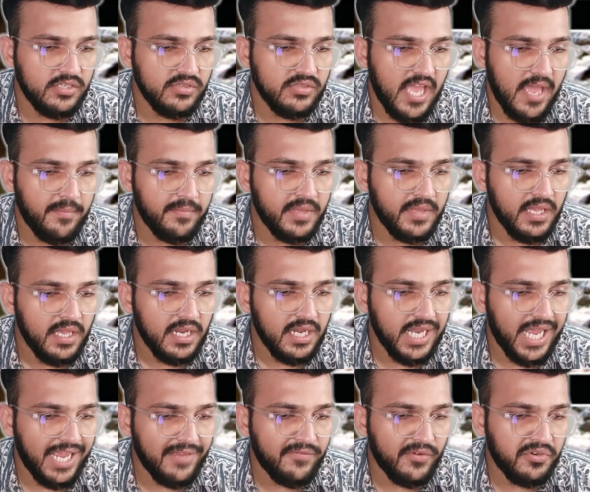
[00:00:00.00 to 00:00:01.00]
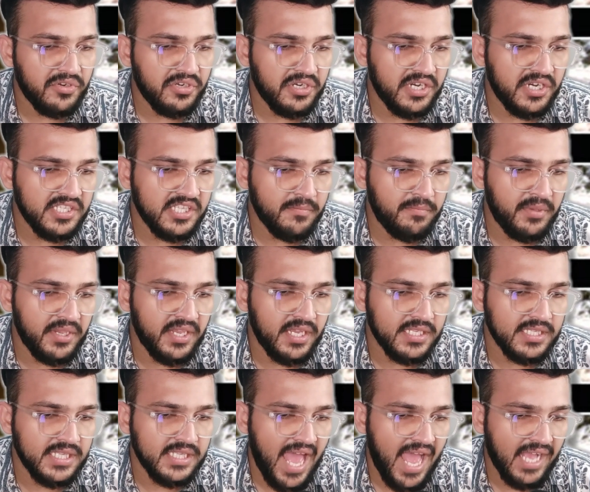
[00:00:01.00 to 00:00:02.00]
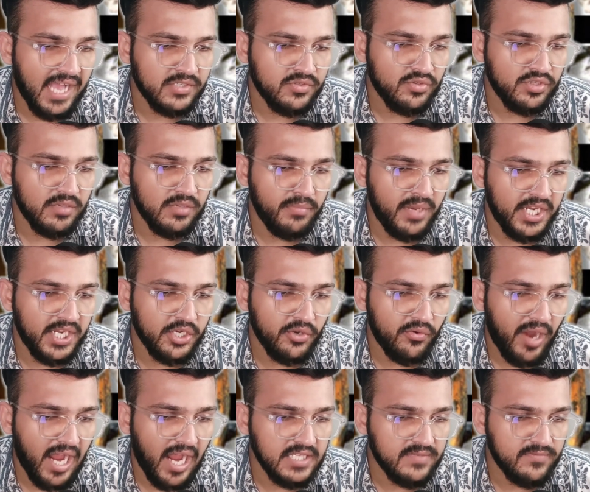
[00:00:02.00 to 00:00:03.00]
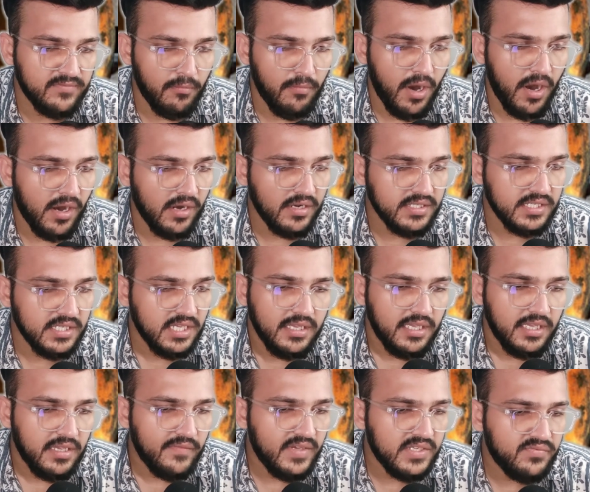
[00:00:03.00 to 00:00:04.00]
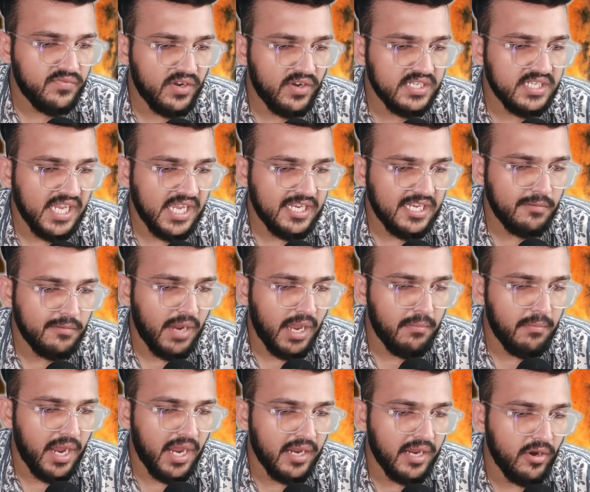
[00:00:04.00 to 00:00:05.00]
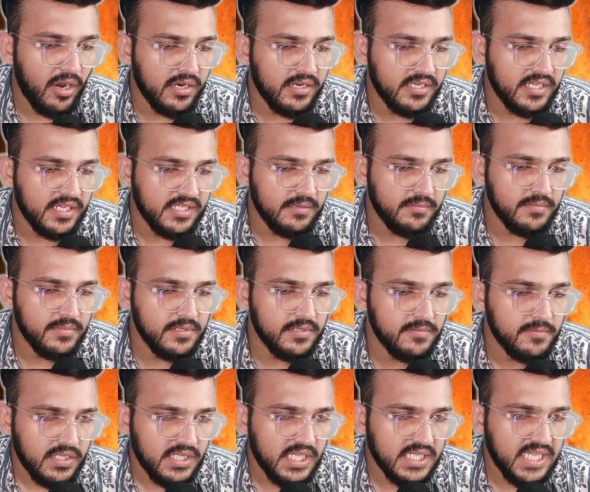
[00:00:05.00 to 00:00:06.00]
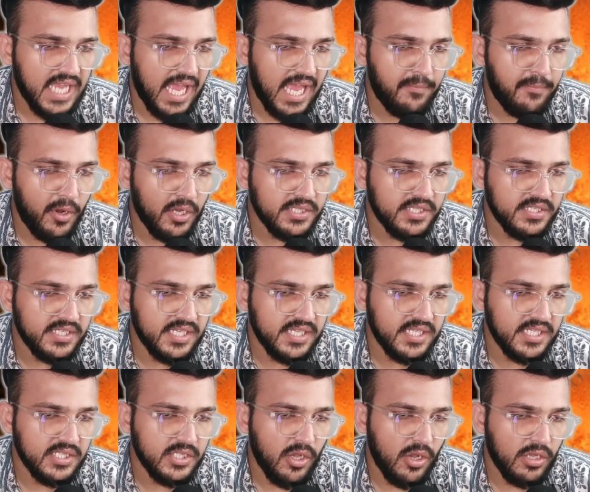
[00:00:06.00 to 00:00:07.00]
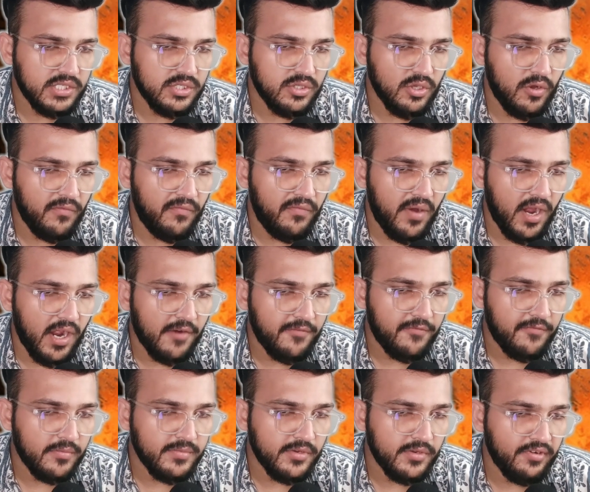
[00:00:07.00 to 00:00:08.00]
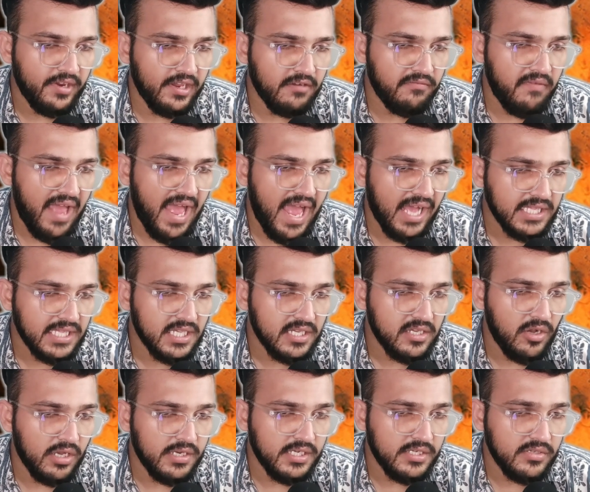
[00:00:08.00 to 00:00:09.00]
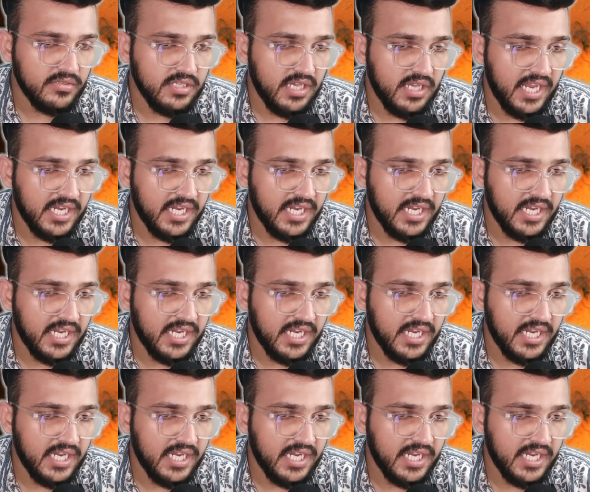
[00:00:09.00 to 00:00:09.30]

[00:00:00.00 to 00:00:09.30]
to them, life on Earth appeared thanks to the meteorites from Mars, which were attended by microorganisms. This hypothesis is not so far from the real facts. According to the